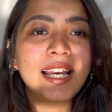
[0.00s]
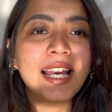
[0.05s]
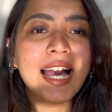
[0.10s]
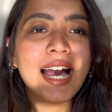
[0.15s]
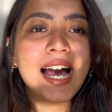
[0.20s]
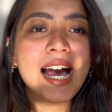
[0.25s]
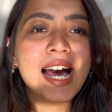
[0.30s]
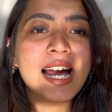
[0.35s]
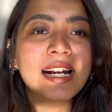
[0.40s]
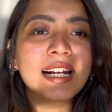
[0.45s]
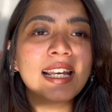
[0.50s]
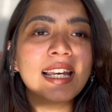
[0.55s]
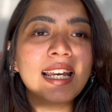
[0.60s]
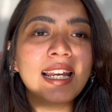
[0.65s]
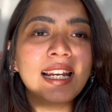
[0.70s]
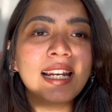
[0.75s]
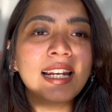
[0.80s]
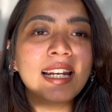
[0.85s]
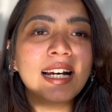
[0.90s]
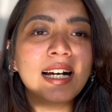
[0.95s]
and
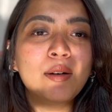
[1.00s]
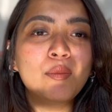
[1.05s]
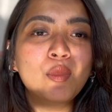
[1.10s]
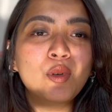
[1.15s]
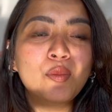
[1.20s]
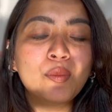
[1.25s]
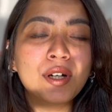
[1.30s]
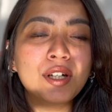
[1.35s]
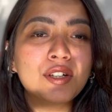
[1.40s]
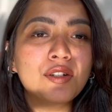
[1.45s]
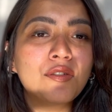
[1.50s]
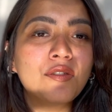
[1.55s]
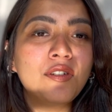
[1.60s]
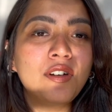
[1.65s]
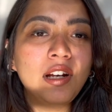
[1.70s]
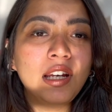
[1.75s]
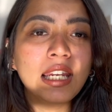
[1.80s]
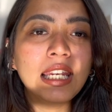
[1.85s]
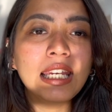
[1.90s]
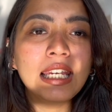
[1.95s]
in a moment of
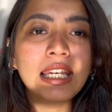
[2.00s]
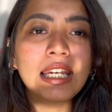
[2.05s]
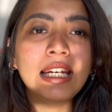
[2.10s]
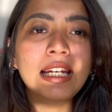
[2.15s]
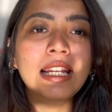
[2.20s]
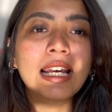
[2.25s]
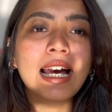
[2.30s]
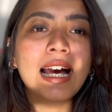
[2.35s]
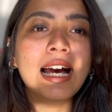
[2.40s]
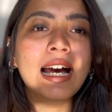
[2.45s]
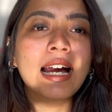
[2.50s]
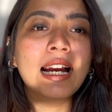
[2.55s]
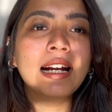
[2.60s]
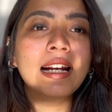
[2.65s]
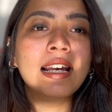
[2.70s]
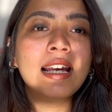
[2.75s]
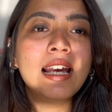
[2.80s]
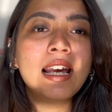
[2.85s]
greed and